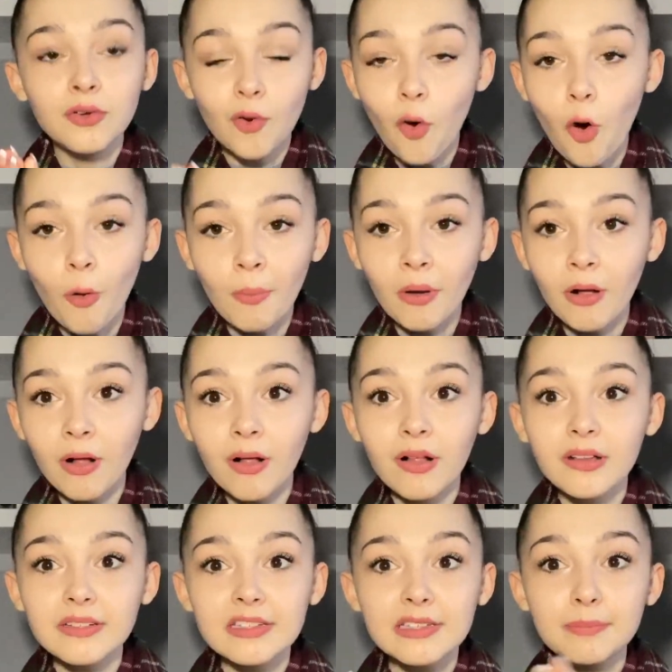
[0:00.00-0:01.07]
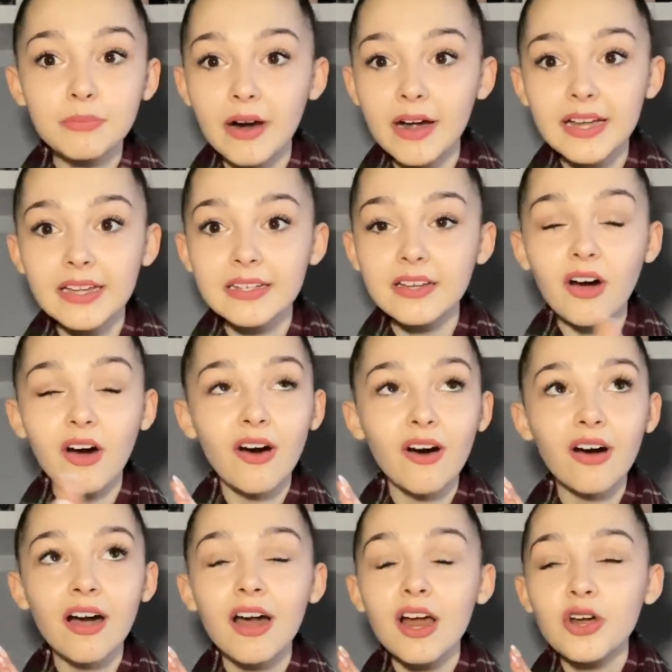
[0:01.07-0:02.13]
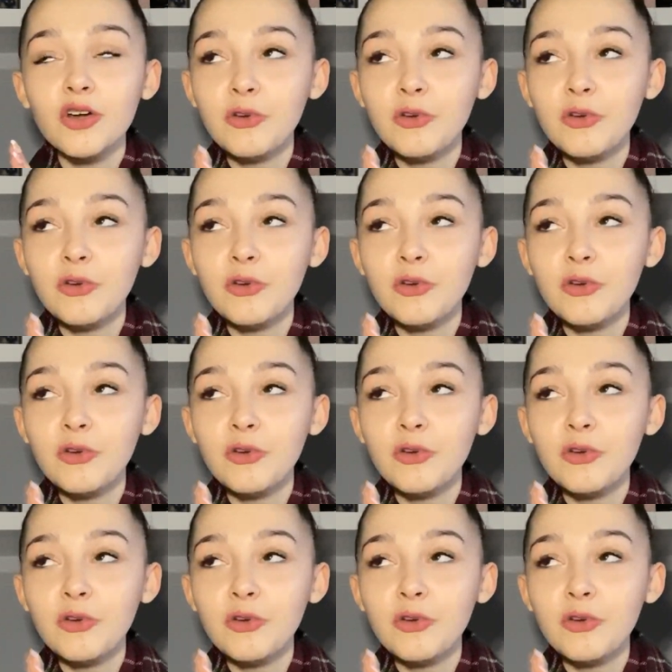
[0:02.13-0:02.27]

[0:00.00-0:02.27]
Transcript: normal spread or